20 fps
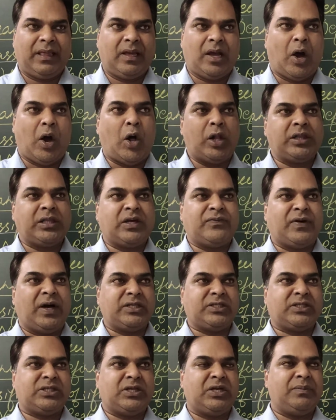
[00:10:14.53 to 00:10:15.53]
All the
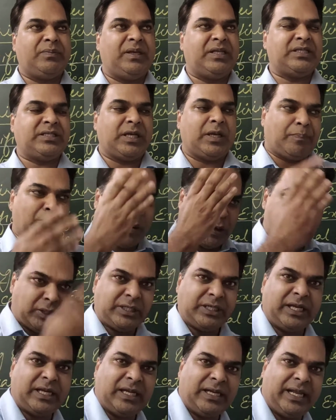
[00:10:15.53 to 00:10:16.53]
functionary means a
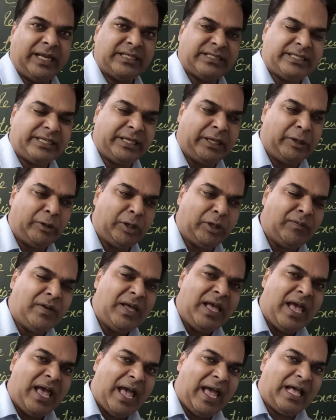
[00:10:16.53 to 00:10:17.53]
political executive
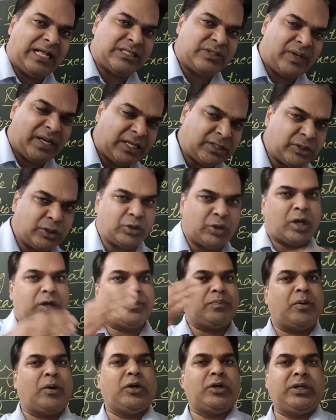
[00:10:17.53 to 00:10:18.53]
as well as
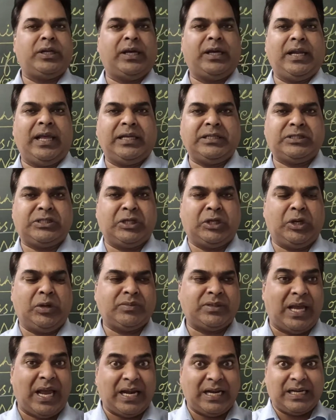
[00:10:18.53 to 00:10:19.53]
non-political executive,
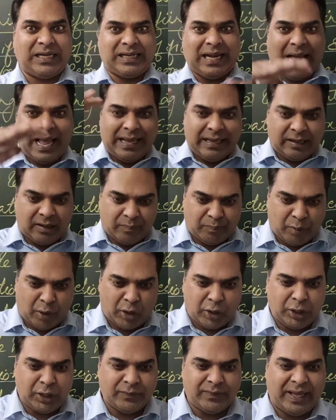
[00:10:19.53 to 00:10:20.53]
the entire
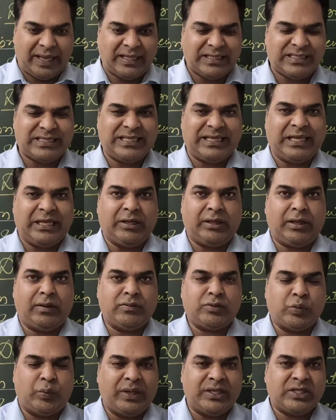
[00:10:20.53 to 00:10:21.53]
body of
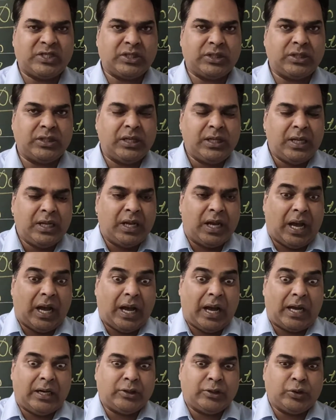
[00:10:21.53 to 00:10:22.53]
executives which
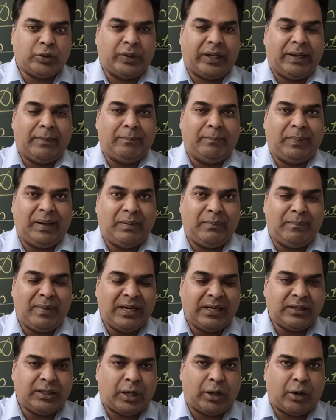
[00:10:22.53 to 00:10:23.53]
are to
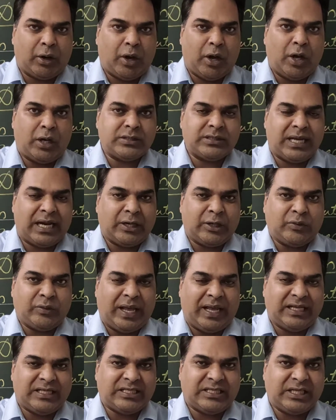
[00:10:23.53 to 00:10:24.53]
implement the laws and to
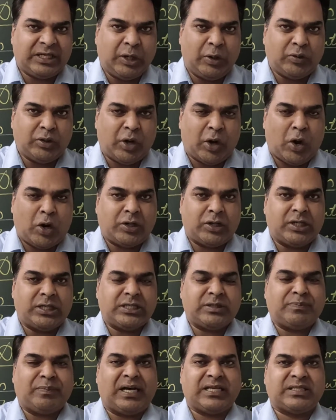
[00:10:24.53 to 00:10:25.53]
execute the orders
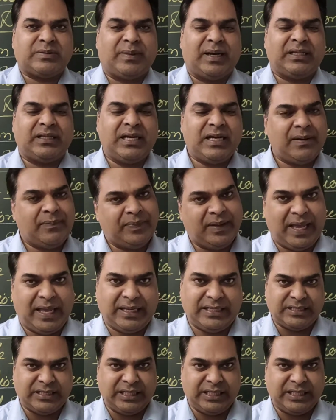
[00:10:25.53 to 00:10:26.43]
passed by the executive,